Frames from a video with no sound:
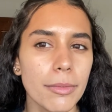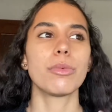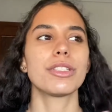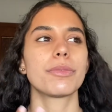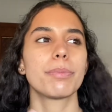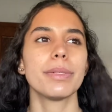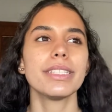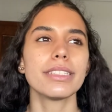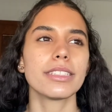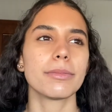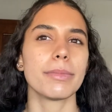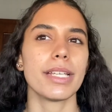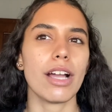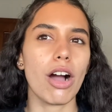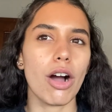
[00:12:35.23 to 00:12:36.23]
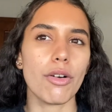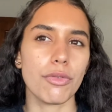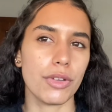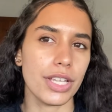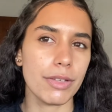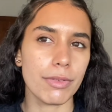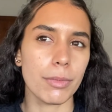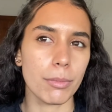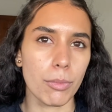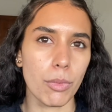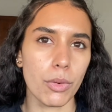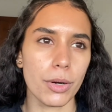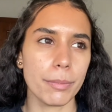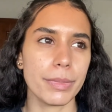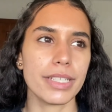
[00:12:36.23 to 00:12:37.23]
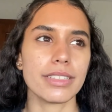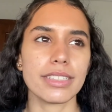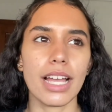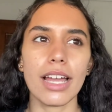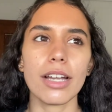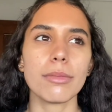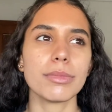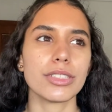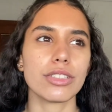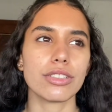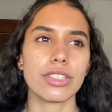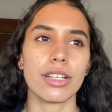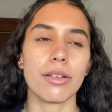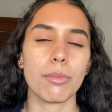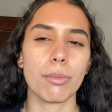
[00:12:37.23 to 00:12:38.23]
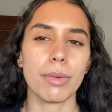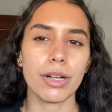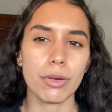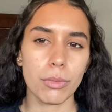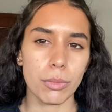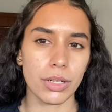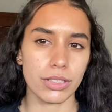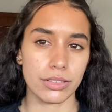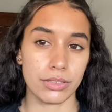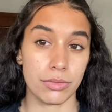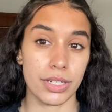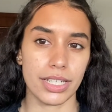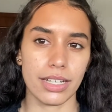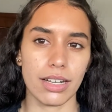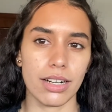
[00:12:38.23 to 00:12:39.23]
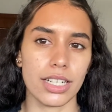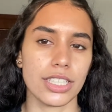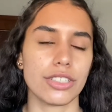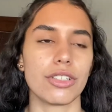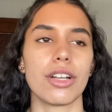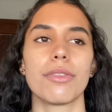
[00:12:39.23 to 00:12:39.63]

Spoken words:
which pisses me off even more, because Adam is such a very well written character.